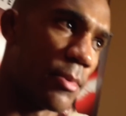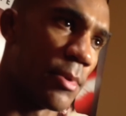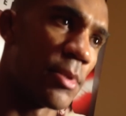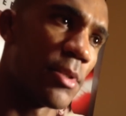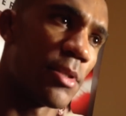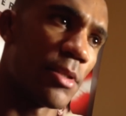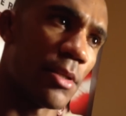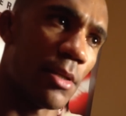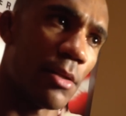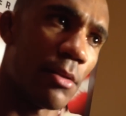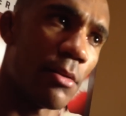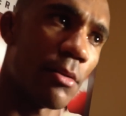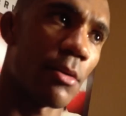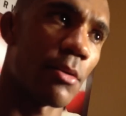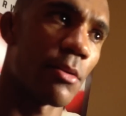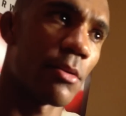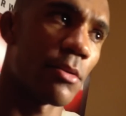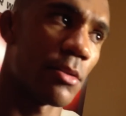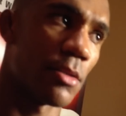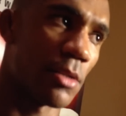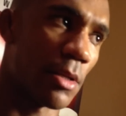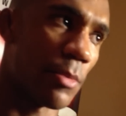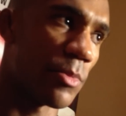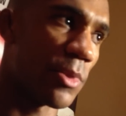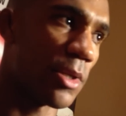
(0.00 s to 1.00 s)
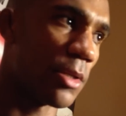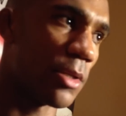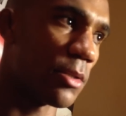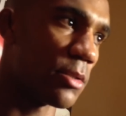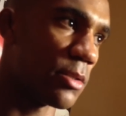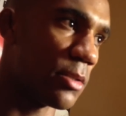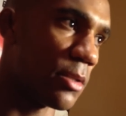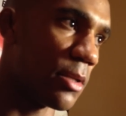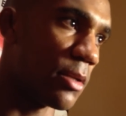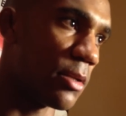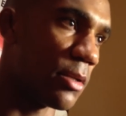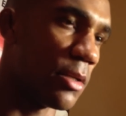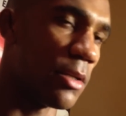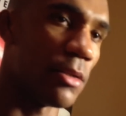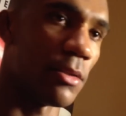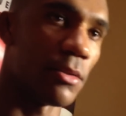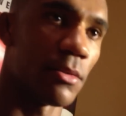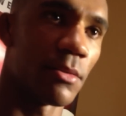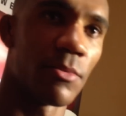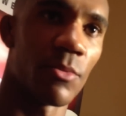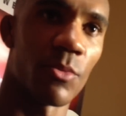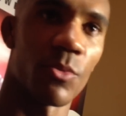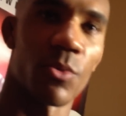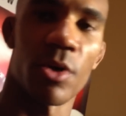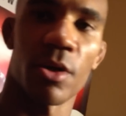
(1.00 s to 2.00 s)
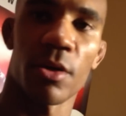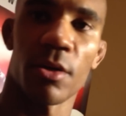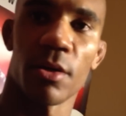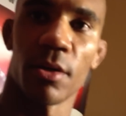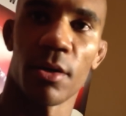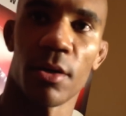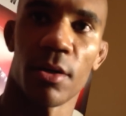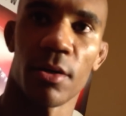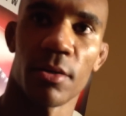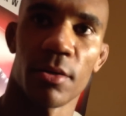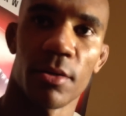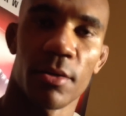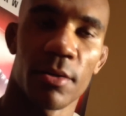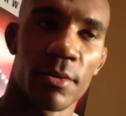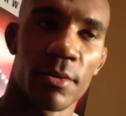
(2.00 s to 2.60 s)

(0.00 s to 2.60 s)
Still, that's some things that I need working on.